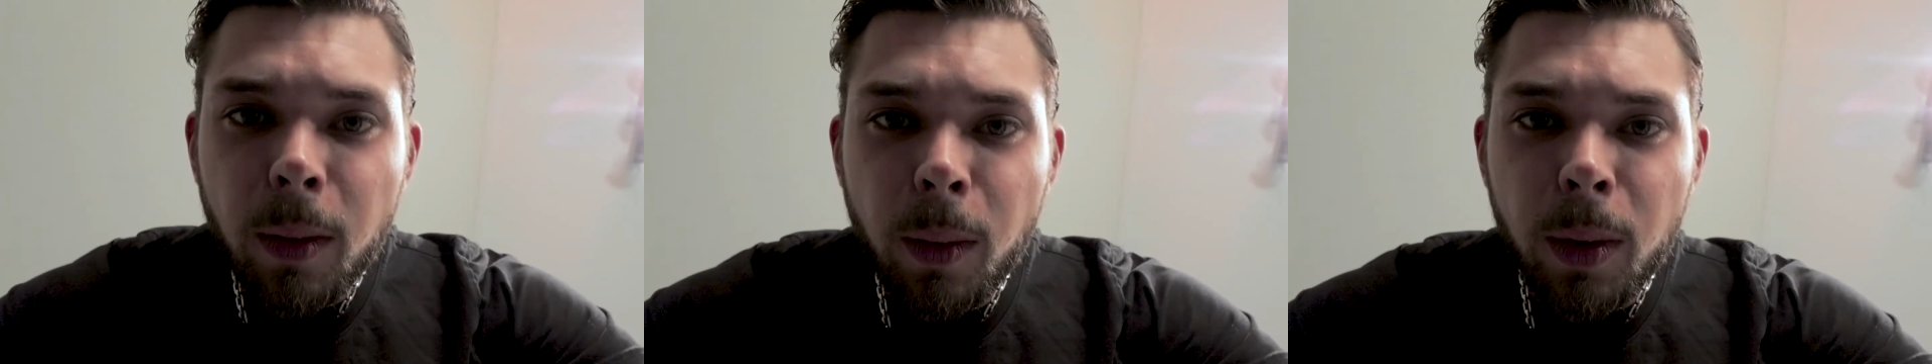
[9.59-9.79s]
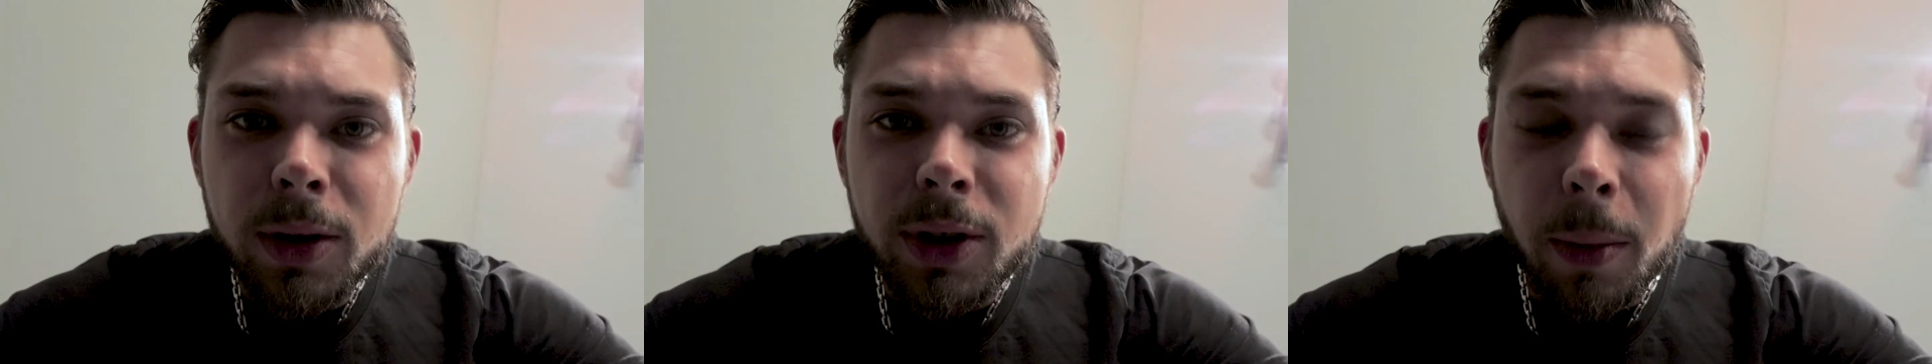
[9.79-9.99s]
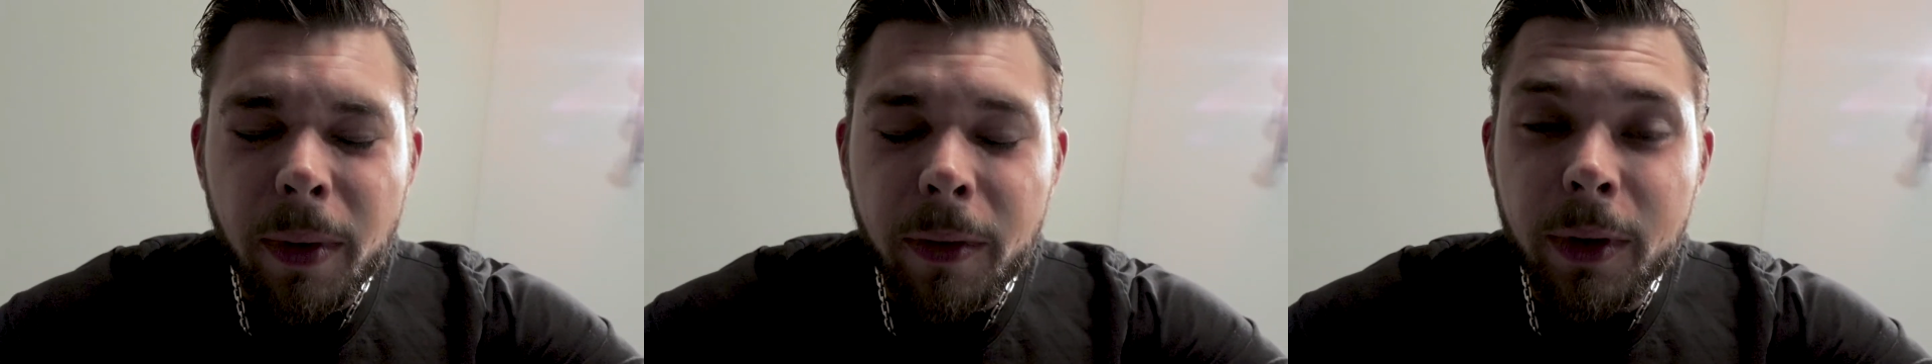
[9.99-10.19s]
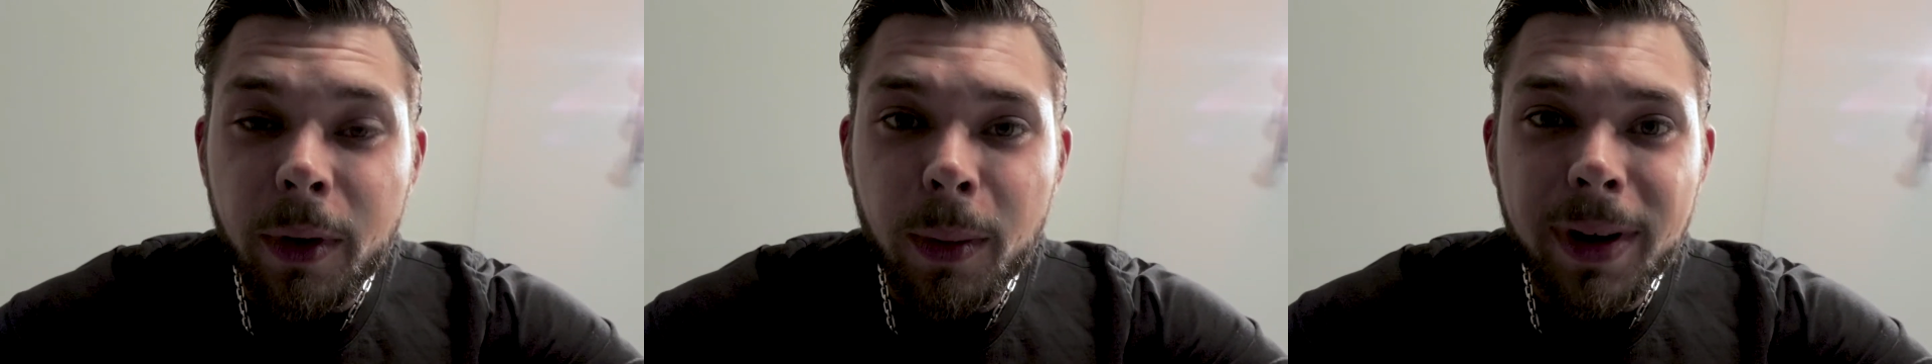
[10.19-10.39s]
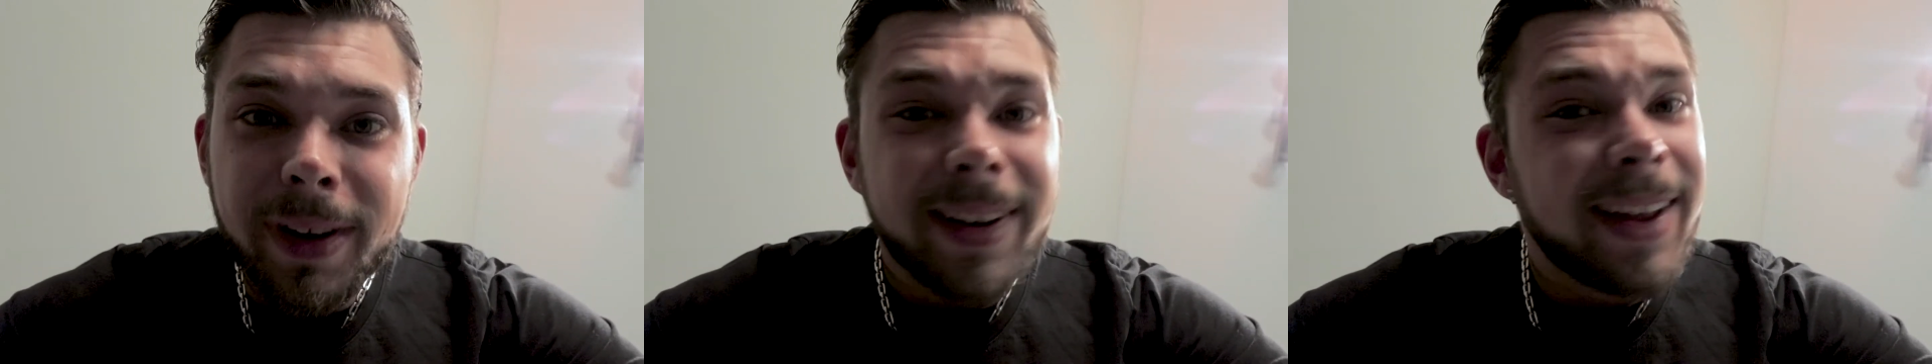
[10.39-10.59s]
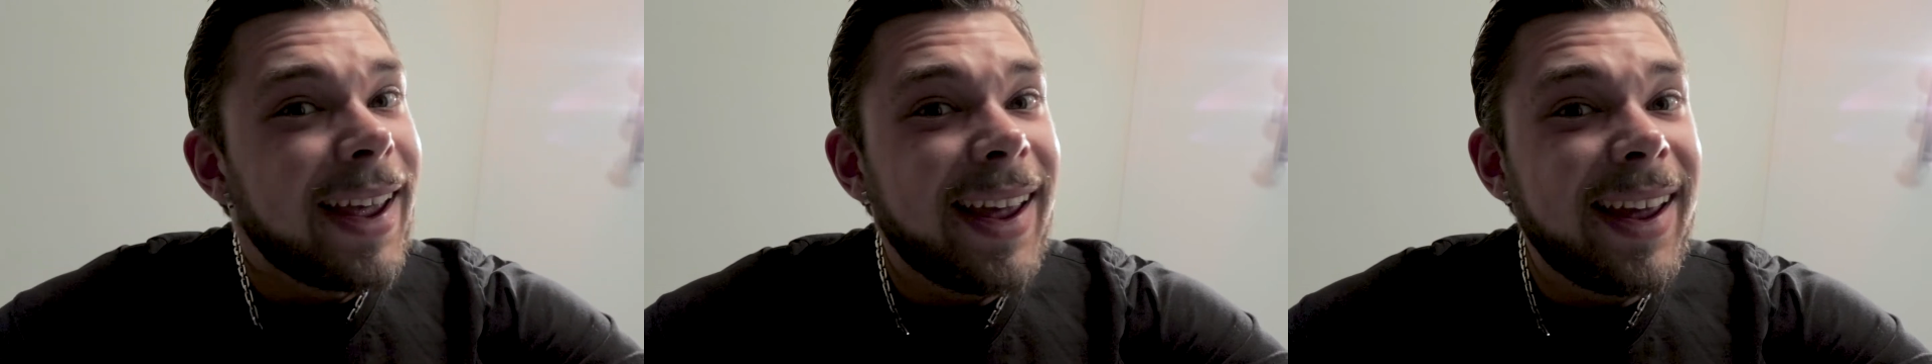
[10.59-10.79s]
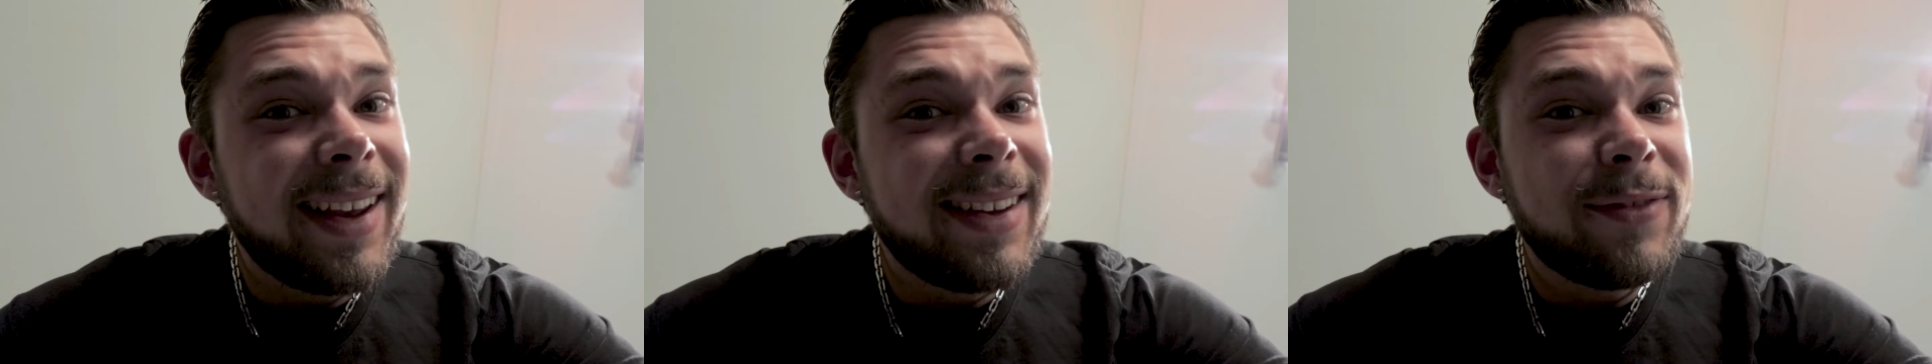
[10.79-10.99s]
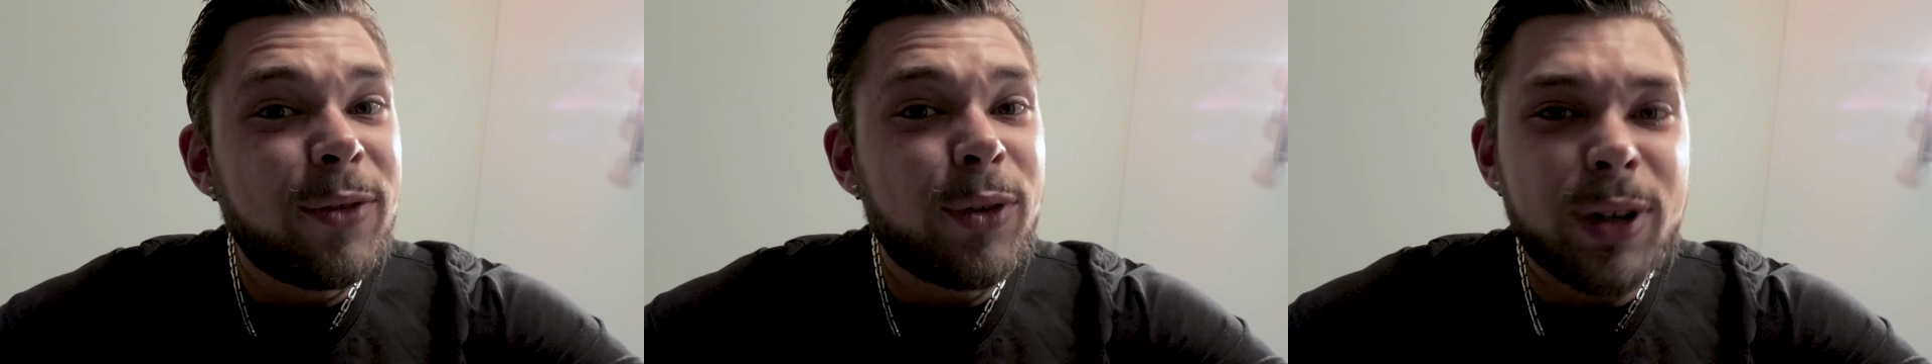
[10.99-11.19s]
What's up everyone,
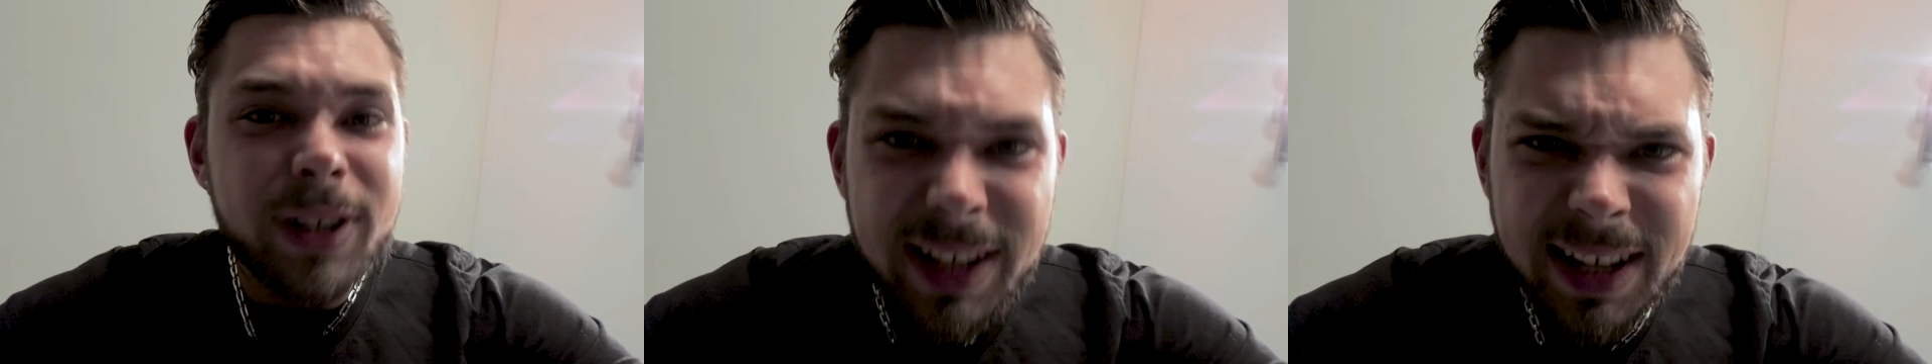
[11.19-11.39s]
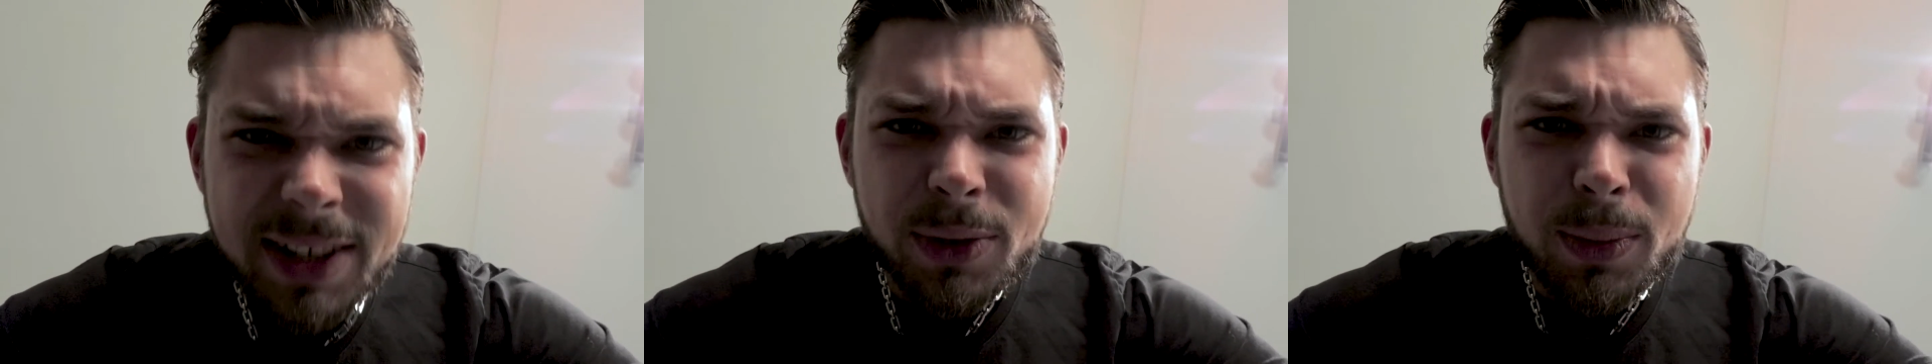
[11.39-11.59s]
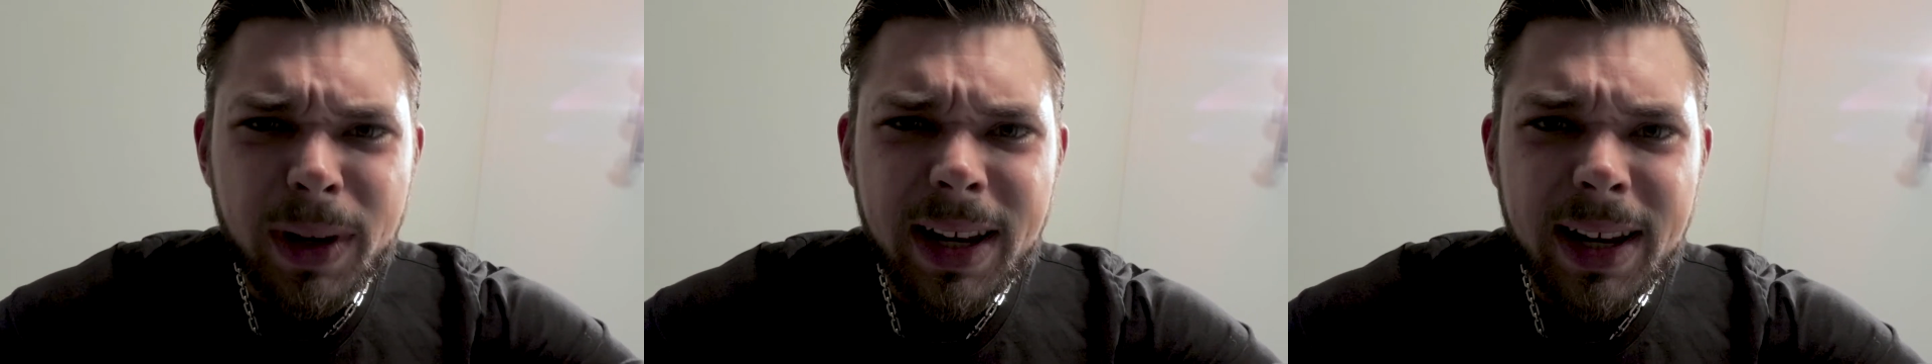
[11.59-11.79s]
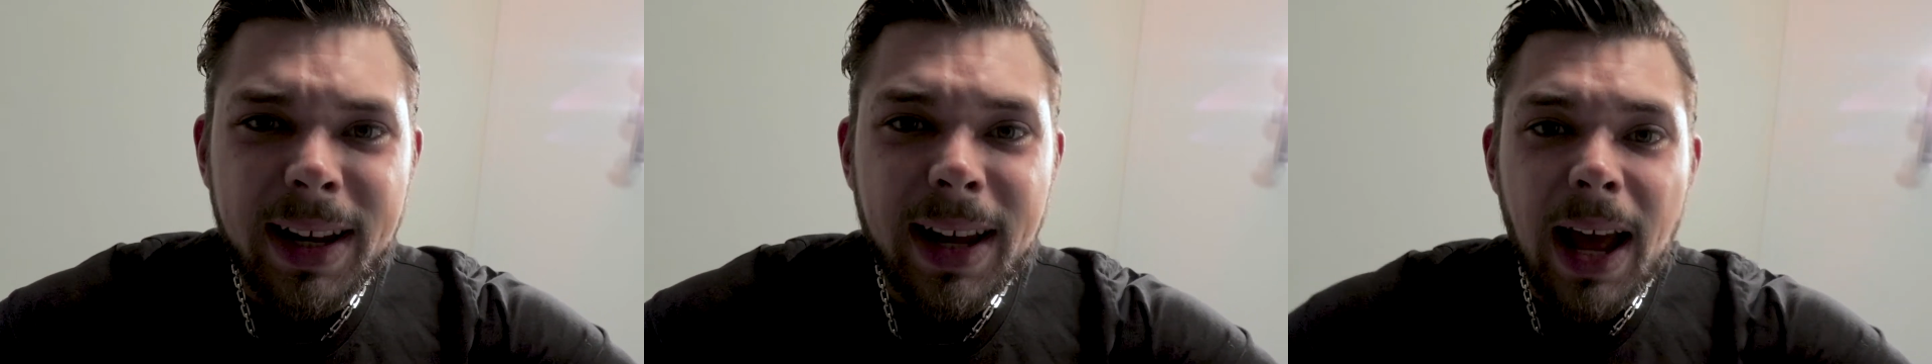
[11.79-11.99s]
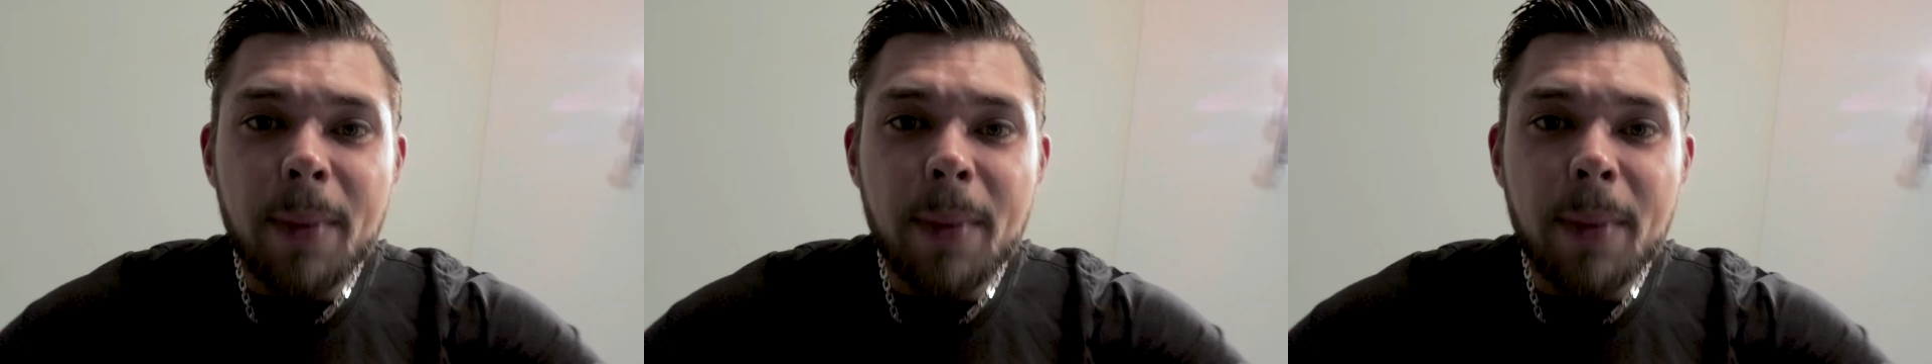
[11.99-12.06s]
and for this week